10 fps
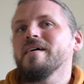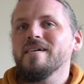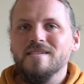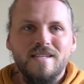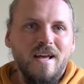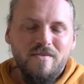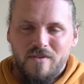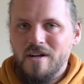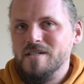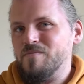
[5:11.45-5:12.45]

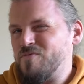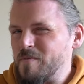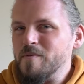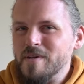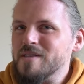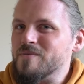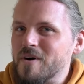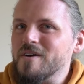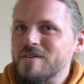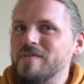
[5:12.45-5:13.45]
Sandflies are probably the
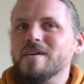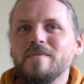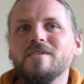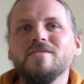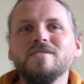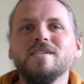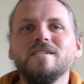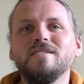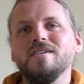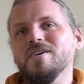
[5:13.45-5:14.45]
worst thing about New
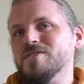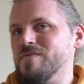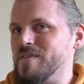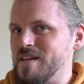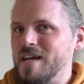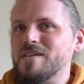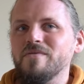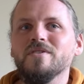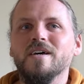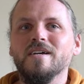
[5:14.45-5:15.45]
Zealand, so for the next
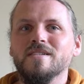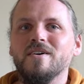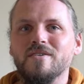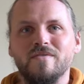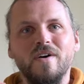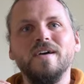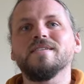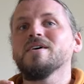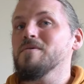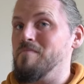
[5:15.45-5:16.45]
few days I'd
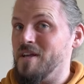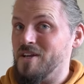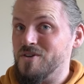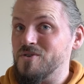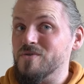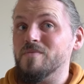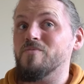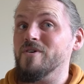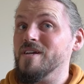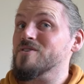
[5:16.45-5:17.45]
advise making sure to
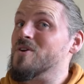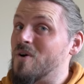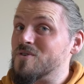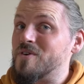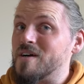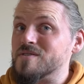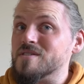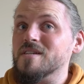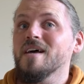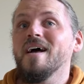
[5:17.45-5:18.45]
bring long
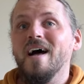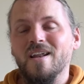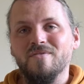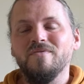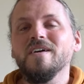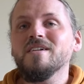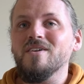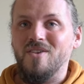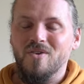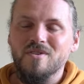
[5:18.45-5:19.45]
trousers and a thin
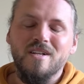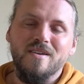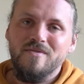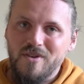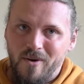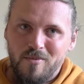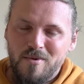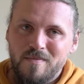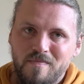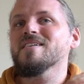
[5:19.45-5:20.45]
long sleeve top.
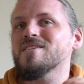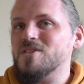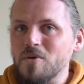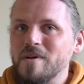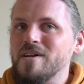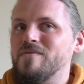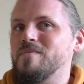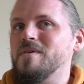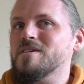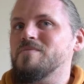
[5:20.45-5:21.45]
There's so many different
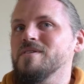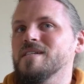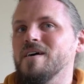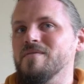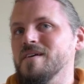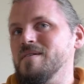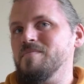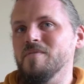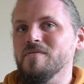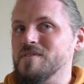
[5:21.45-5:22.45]
bug sprays out there,
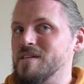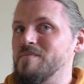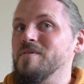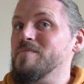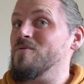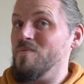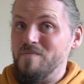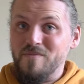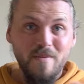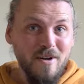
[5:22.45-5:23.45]
but for some people,
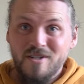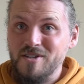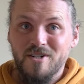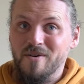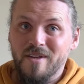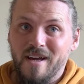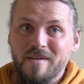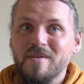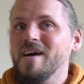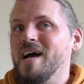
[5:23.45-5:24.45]
the bugs just don't care
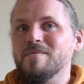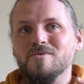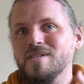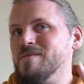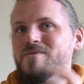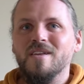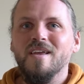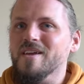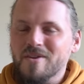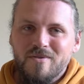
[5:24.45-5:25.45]
and will still want to
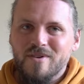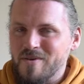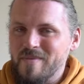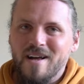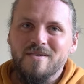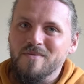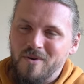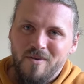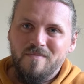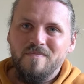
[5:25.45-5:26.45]
eat you no matter
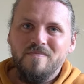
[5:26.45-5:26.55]
what.